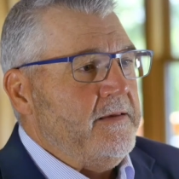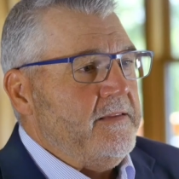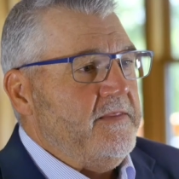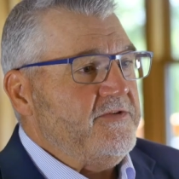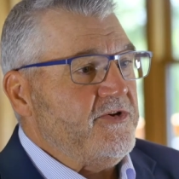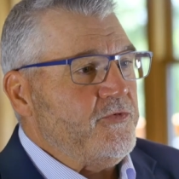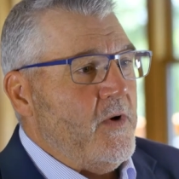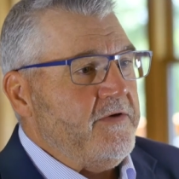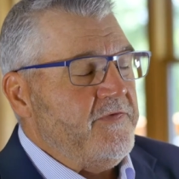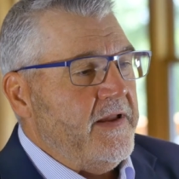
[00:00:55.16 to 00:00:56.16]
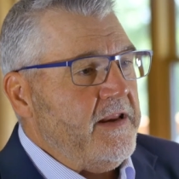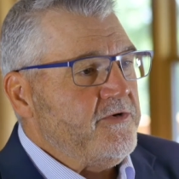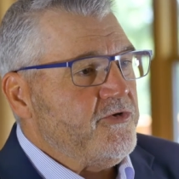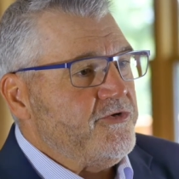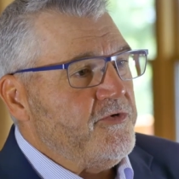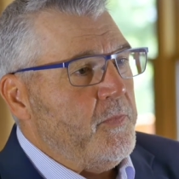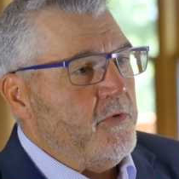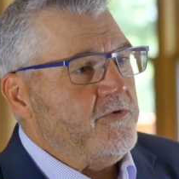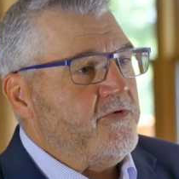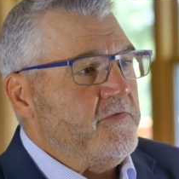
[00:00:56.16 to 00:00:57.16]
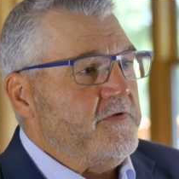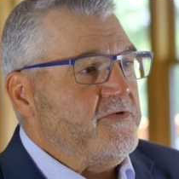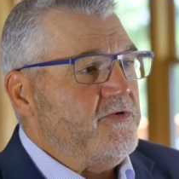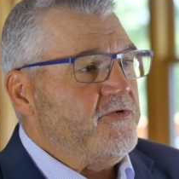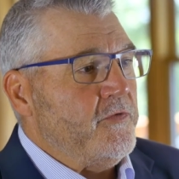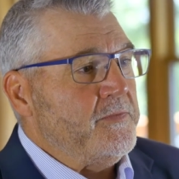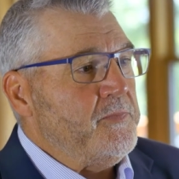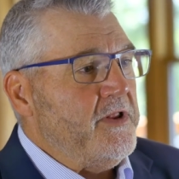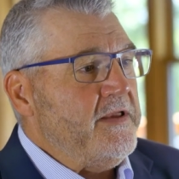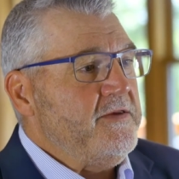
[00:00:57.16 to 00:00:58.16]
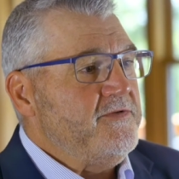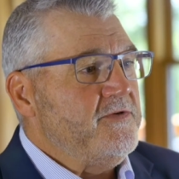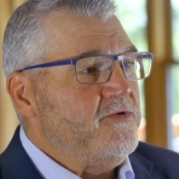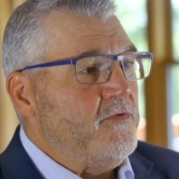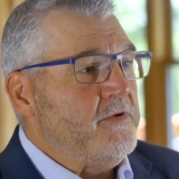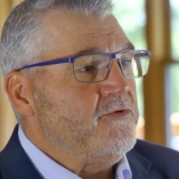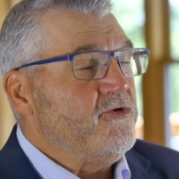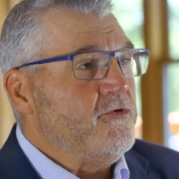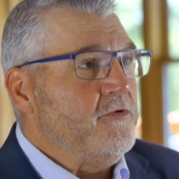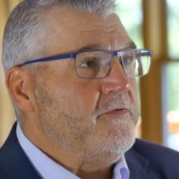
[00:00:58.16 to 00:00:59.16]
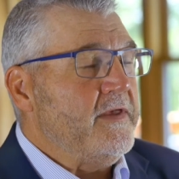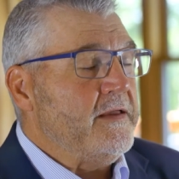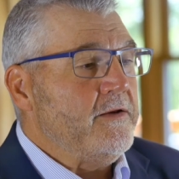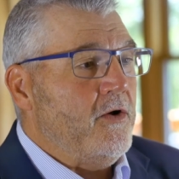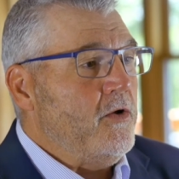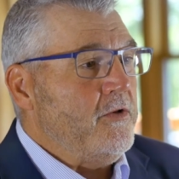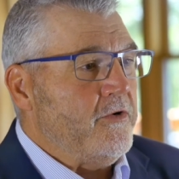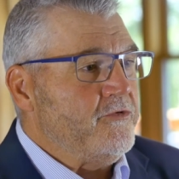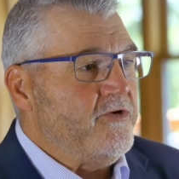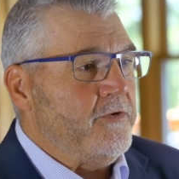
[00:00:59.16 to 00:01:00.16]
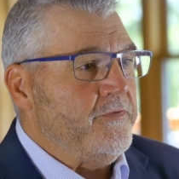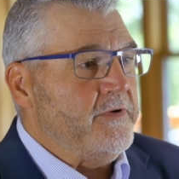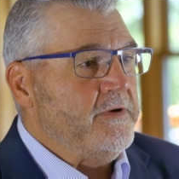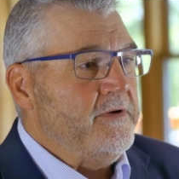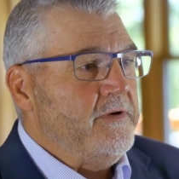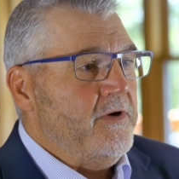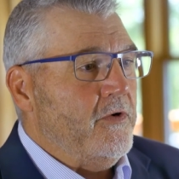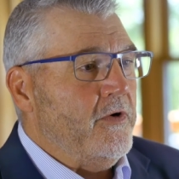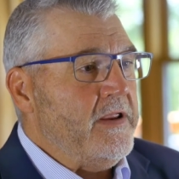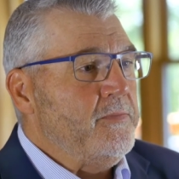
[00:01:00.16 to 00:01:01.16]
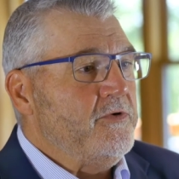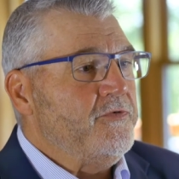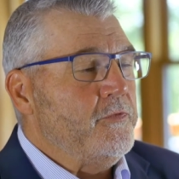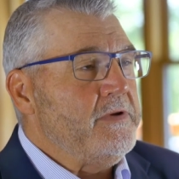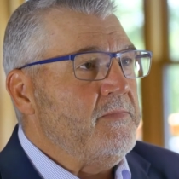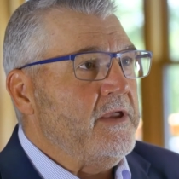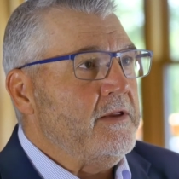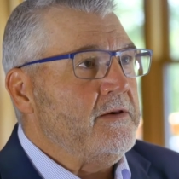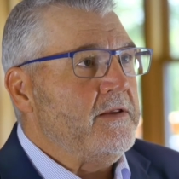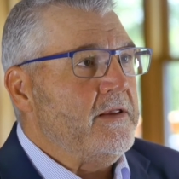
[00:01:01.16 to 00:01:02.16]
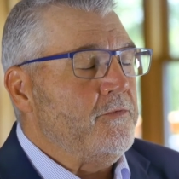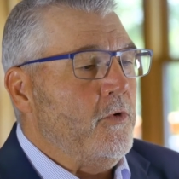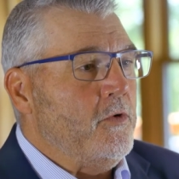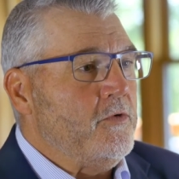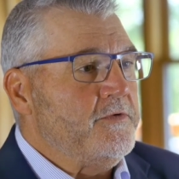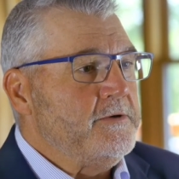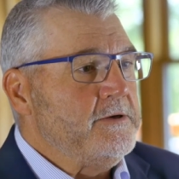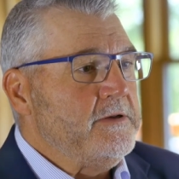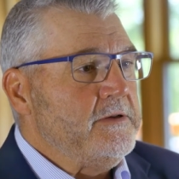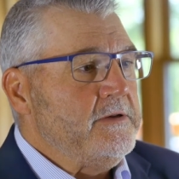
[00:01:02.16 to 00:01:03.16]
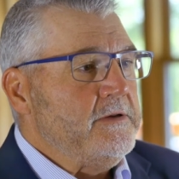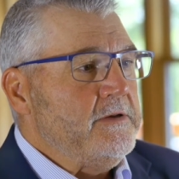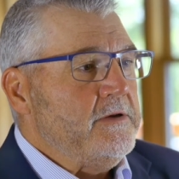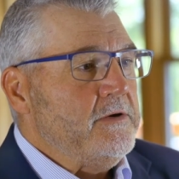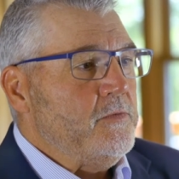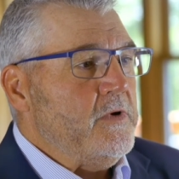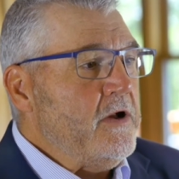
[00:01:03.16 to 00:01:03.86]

This is why financial support services are in place to ensure that all our children are able to remain enrolled. We